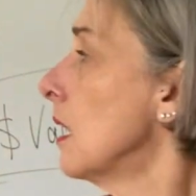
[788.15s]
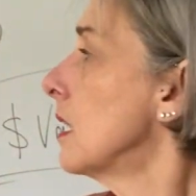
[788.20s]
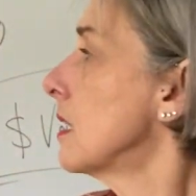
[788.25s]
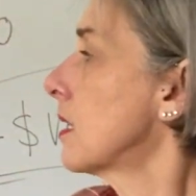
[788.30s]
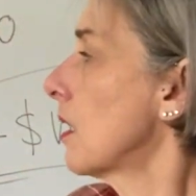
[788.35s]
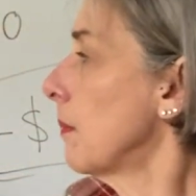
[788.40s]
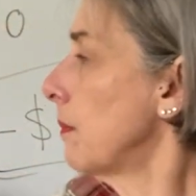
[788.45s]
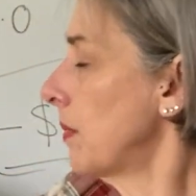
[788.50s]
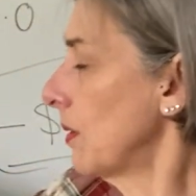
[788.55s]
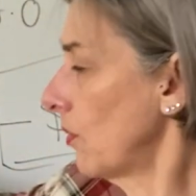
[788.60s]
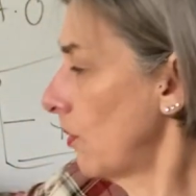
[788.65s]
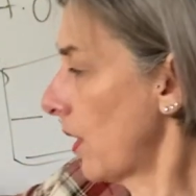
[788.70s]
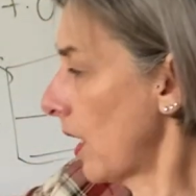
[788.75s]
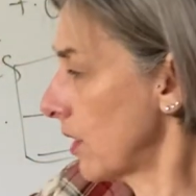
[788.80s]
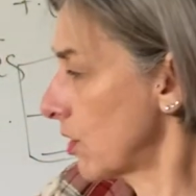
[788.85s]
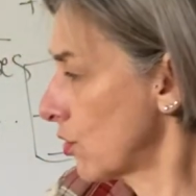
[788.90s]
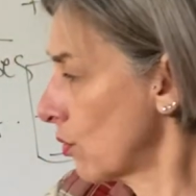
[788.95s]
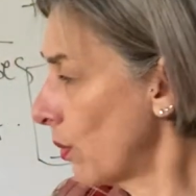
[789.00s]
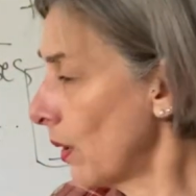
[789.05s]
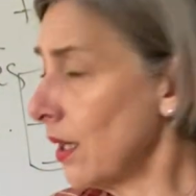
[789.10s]
So build
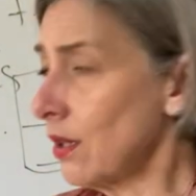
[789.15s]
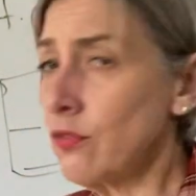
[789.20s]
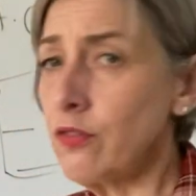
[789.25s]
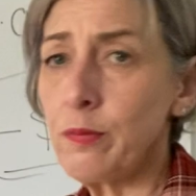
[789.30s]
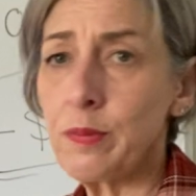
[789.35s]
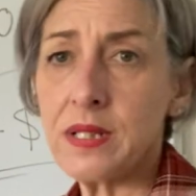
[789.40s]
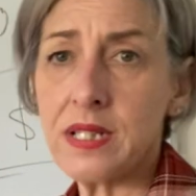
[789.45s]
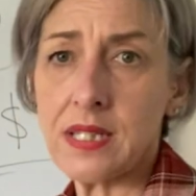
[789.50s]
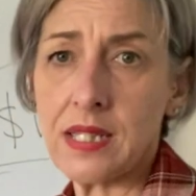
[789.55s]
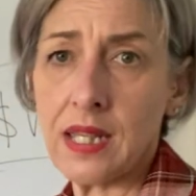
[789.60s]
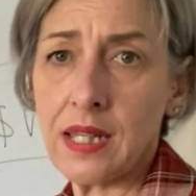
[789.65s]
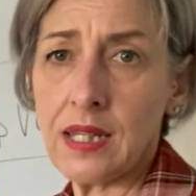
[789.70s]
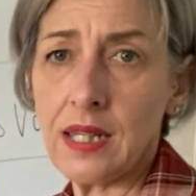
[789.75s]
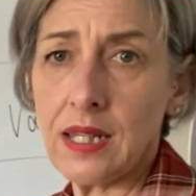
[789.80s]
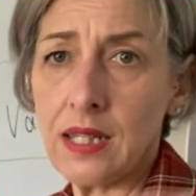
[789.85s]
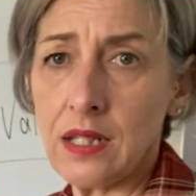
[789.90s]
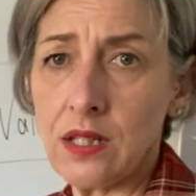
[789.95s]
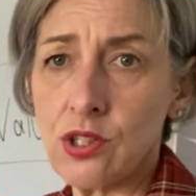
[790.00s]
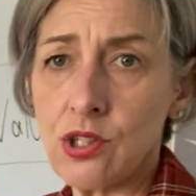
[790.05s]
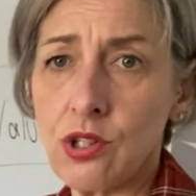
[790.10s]
that 12%
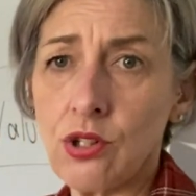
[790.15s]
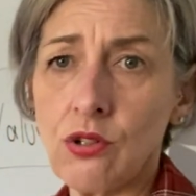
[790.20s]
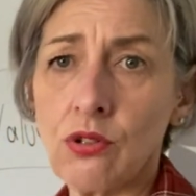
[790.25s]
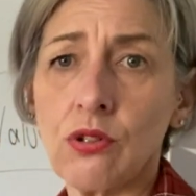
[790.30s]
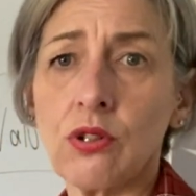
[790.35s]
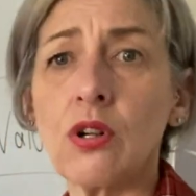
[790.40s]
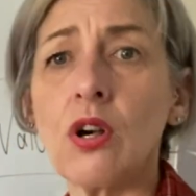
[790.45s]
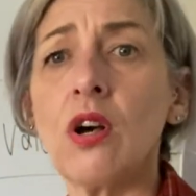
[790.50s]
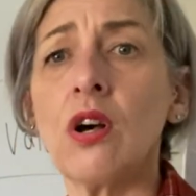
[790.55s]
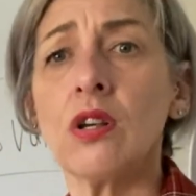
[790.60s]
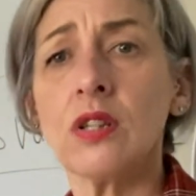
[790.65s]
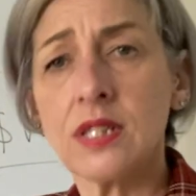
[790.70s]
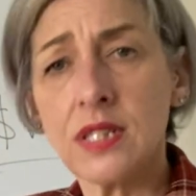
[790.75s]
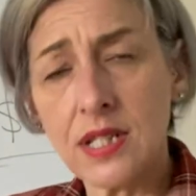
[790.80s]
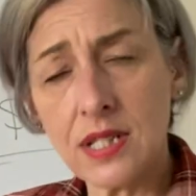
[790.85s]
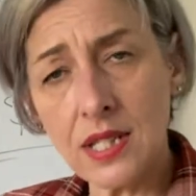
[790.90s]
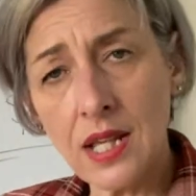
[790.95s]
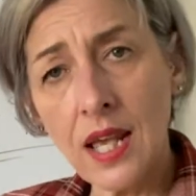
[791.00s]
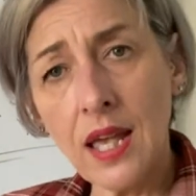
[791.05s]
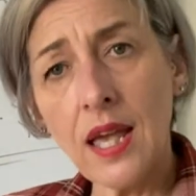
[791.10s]
into your
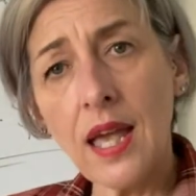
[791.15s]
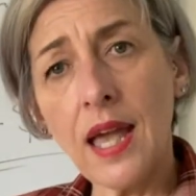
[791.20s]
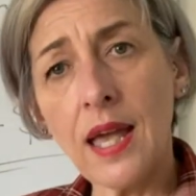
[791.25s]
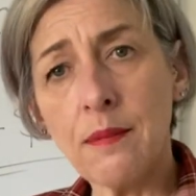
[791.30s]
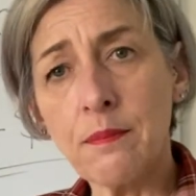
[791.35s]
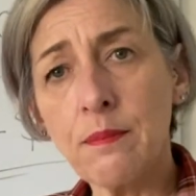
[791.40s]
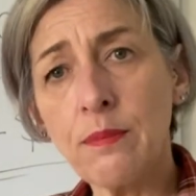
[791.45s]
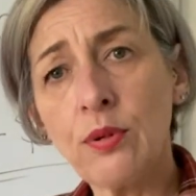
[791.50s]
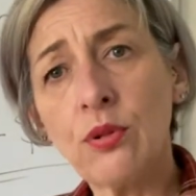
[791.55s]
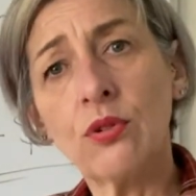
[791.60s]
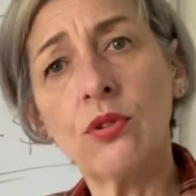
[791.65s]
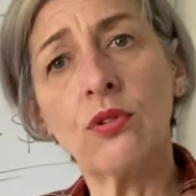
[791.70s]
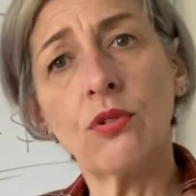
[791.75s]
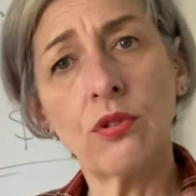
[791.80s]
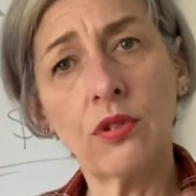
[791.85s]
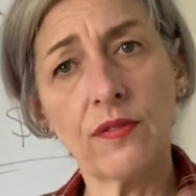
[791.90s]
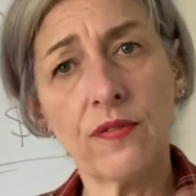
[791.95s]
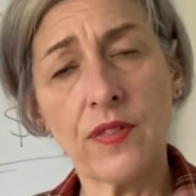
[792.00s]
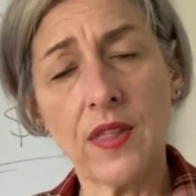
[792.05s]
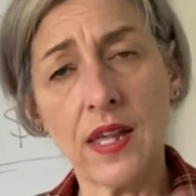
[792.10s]
costs and put
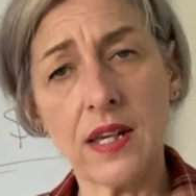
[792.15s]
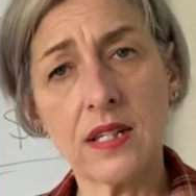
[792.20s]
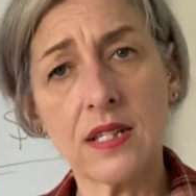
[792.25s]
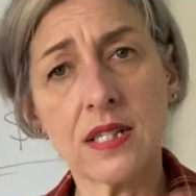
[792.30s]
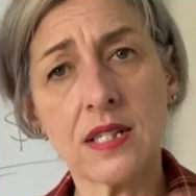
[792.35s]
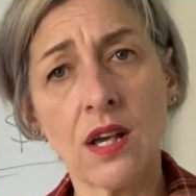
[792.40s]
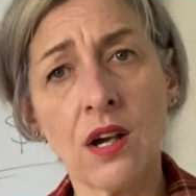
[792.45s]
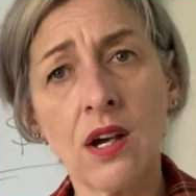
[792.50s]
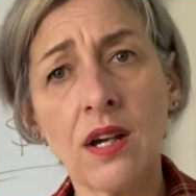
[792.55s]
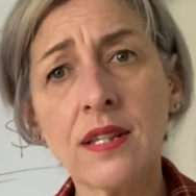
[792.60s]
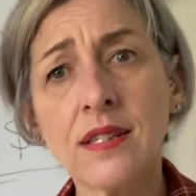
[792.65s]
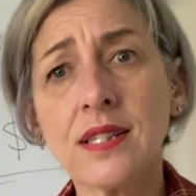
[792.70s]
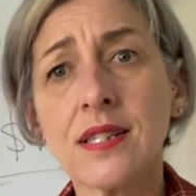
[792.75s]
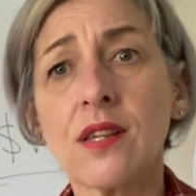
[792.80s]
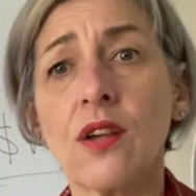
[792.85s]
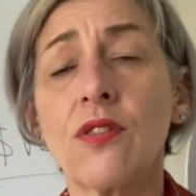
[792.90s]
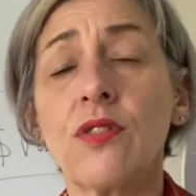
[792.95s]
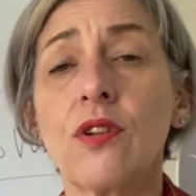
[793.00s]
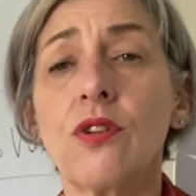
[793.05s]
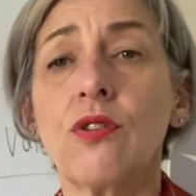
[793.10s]
all of that aside
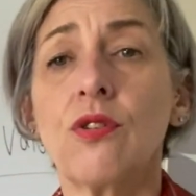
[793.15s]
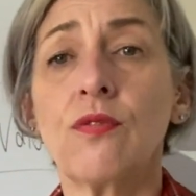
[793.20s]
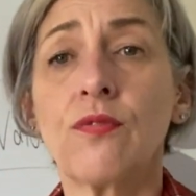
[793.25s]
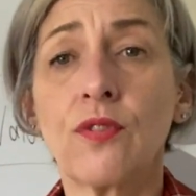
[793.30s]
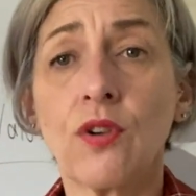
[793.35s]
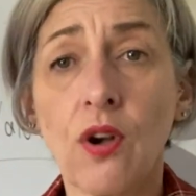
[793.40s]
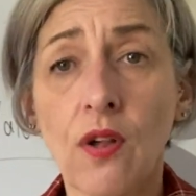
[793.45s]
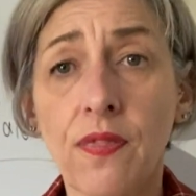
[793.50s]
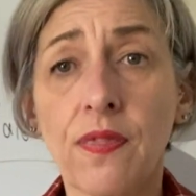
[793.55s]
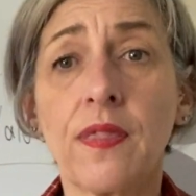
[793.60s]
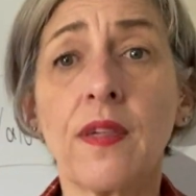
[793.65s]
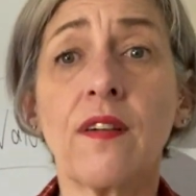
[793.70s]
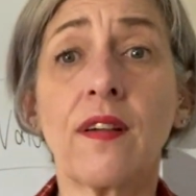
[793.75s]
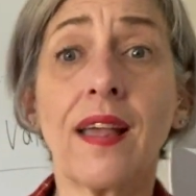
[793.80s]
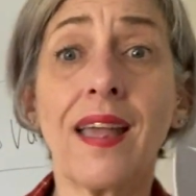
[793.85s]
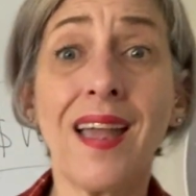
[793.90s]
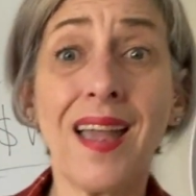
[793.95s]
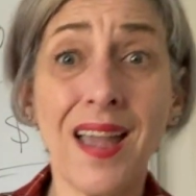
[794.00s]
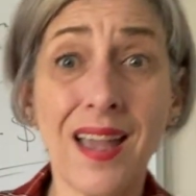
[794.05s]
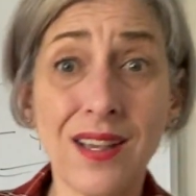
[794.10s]
so that you've got the
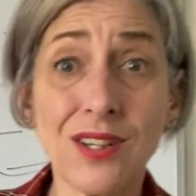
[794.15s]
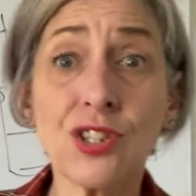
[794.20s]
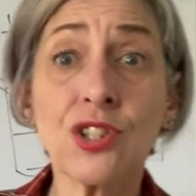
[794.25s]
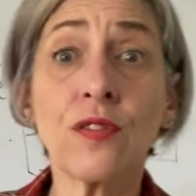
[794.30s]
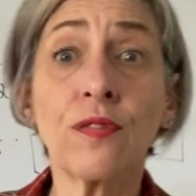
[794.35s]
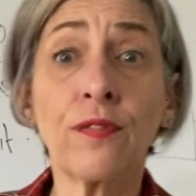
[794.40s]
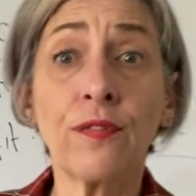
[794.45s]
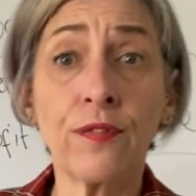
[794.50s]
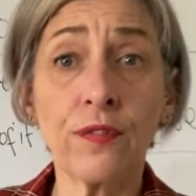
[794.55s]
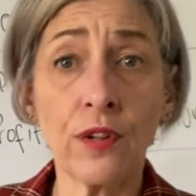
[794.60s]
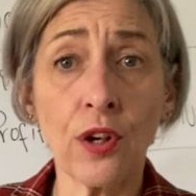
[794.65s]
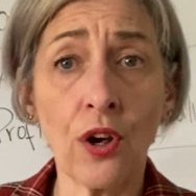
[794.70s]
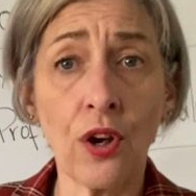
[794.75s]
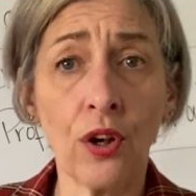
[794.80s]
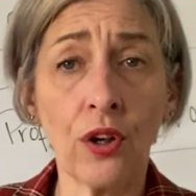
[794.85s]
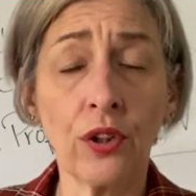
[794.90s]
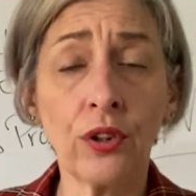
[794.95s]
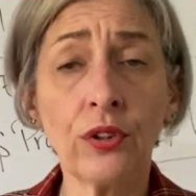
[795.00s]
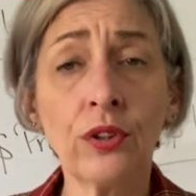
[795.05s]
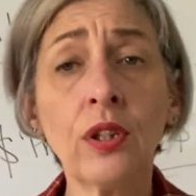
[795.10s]
cash
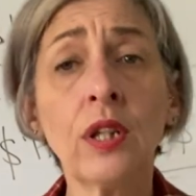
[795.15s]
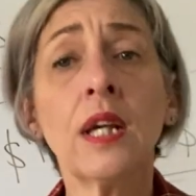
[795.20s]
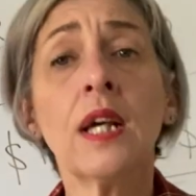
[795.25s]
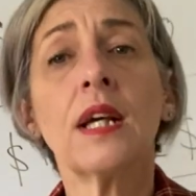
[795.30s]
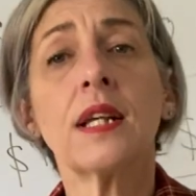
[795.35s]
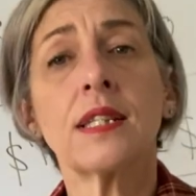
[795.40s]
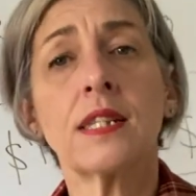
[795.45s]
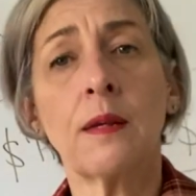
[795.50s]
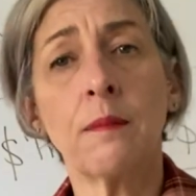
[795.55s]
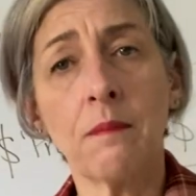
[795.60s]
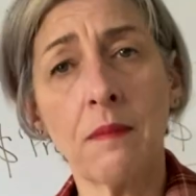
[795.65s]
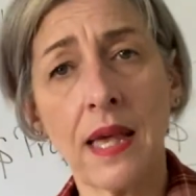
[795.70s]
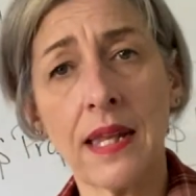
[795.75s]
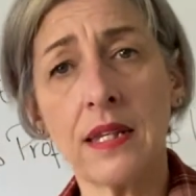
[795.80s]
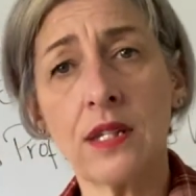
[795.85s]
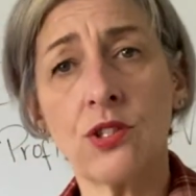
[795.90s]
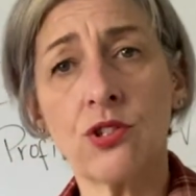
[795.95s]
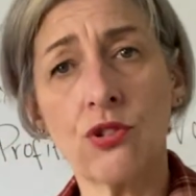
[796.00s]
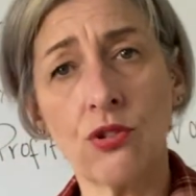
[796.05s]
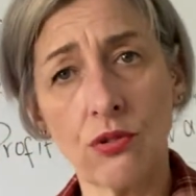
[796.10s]
flow to
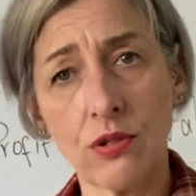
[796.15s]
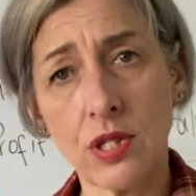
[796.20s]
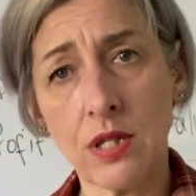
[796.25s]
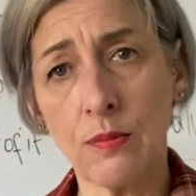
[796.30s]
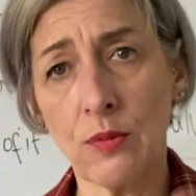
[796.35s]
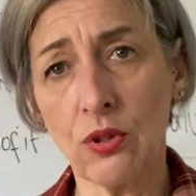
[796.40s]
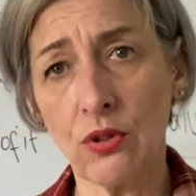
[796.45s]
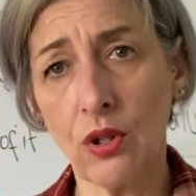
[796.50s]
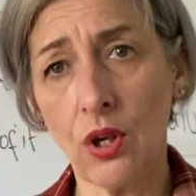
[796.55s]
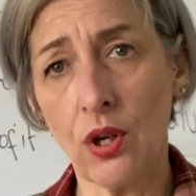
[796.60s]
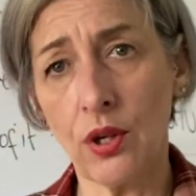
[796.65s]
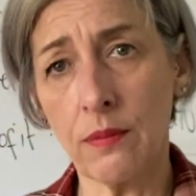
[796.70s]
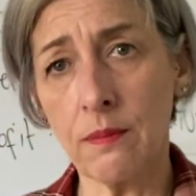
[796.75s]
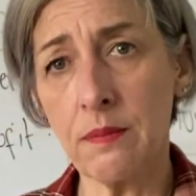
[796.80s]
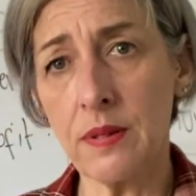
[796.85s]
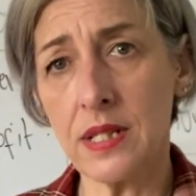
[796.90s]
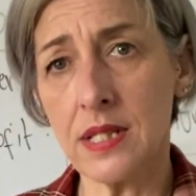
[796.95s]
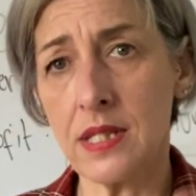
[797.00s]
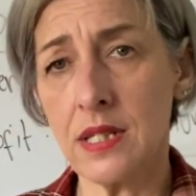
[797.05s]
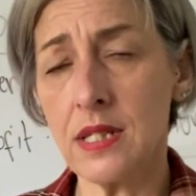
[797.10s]
manage your small home
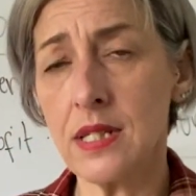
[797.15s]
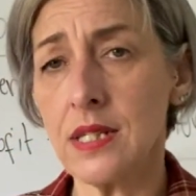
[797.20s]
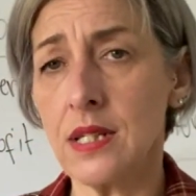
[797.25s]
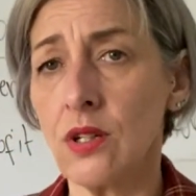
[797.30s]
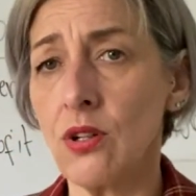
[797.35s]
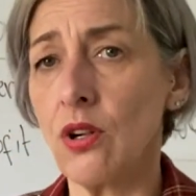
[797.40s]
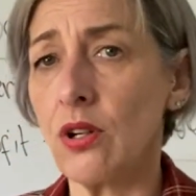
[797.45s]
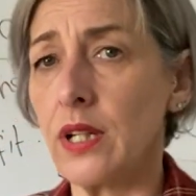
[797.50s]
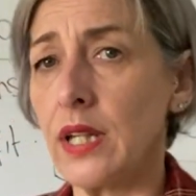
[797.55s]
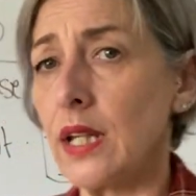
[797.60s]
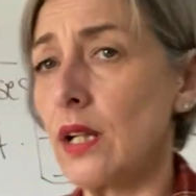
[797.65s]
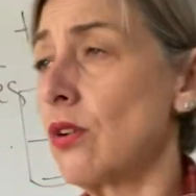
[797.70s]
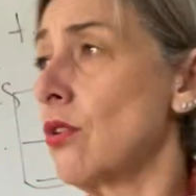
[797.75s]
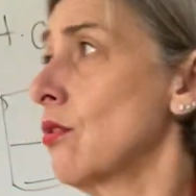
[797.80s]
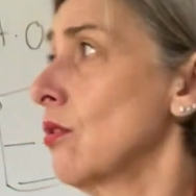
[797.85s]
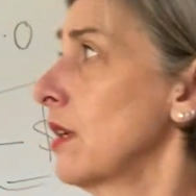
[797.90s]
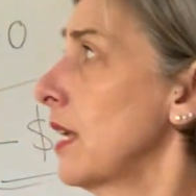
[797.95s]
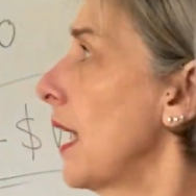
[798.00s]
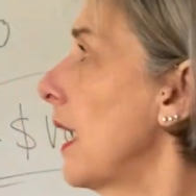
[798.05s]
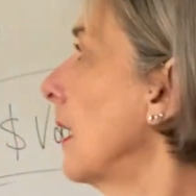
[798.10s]
business and not get
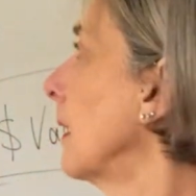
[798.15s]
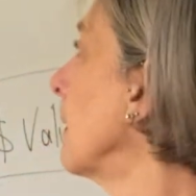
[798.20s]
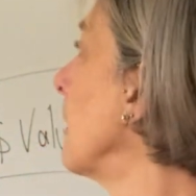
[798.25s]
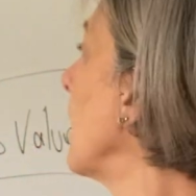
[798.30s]
caught out.